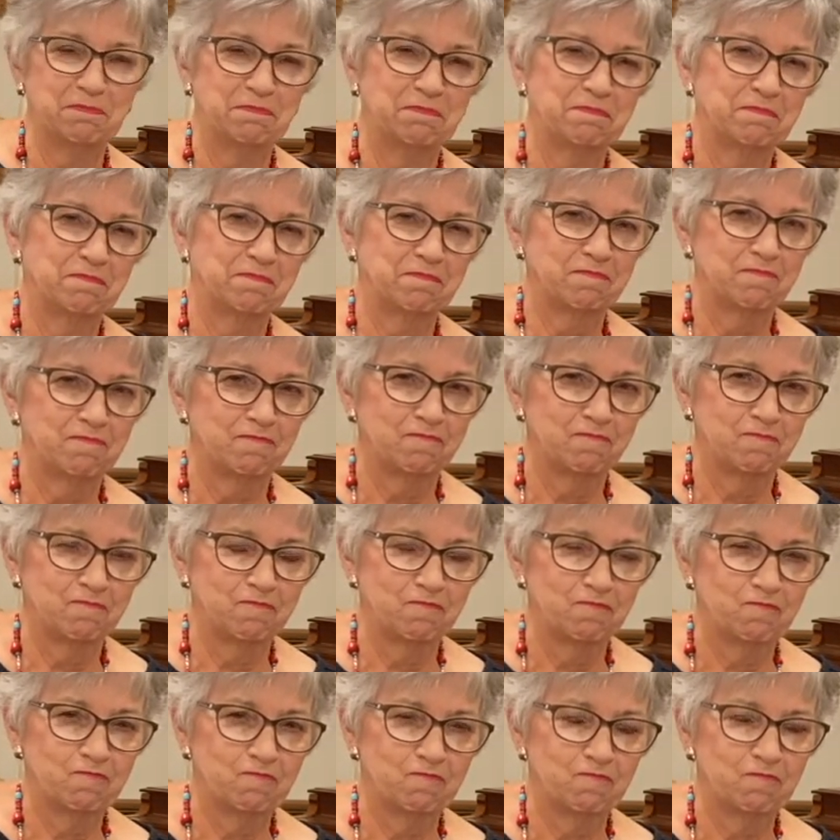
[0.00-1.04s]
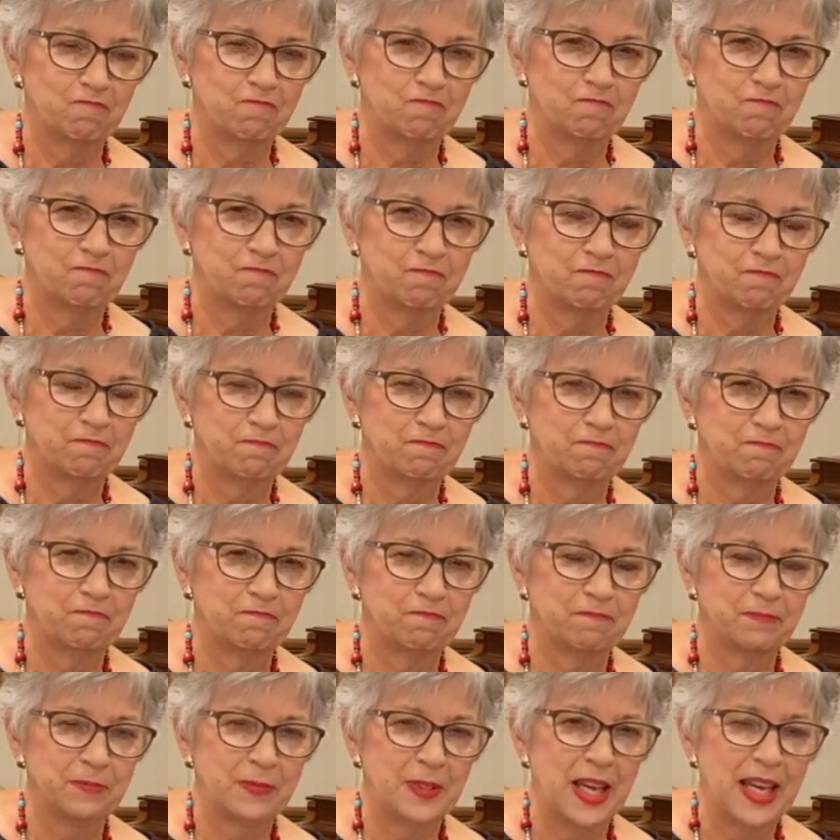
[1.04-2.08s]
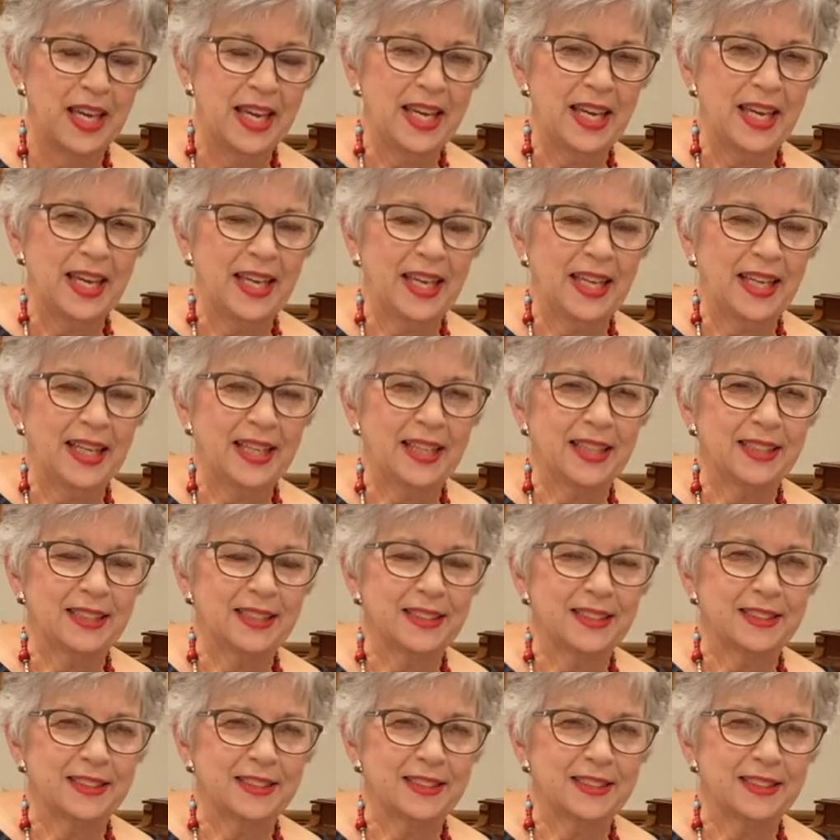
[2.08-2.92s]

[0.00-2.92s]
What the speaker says: [no speech]